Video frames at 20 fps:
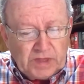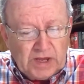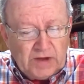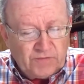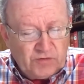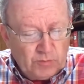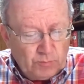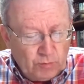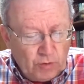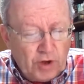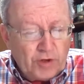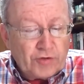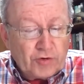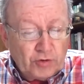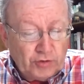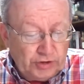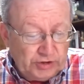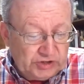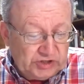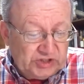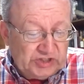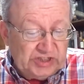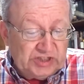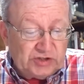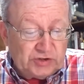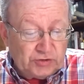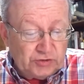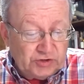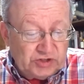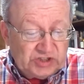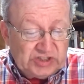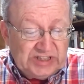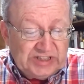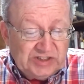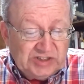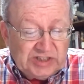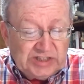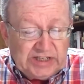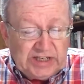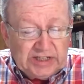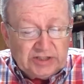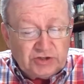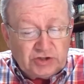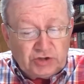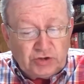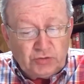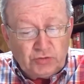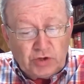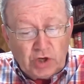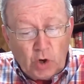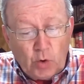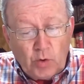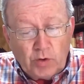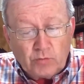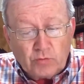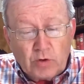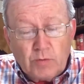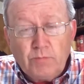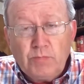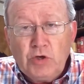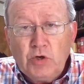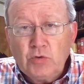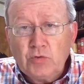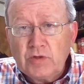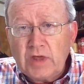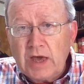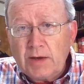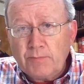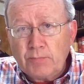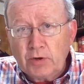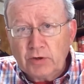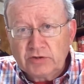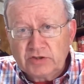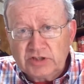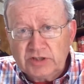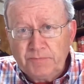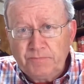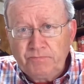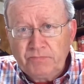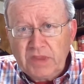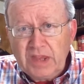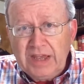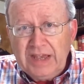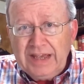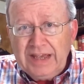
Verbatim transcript: If your brother or your sister sins against you, go and rebuke that person